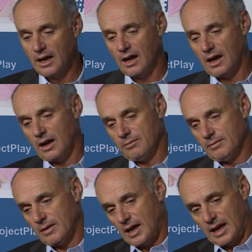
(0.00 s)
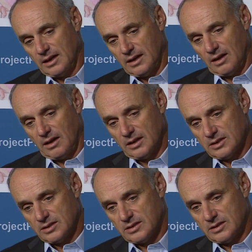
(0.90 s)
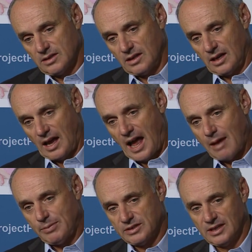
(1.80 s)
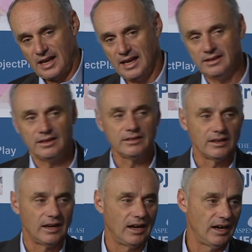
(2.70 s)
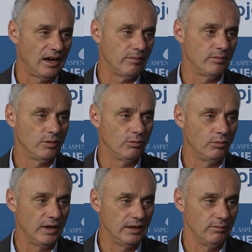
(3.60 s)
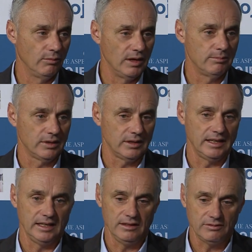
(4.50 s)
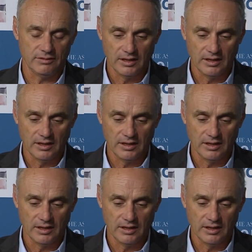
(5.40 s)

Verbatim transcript: Um, on the opposite end um, we, we believe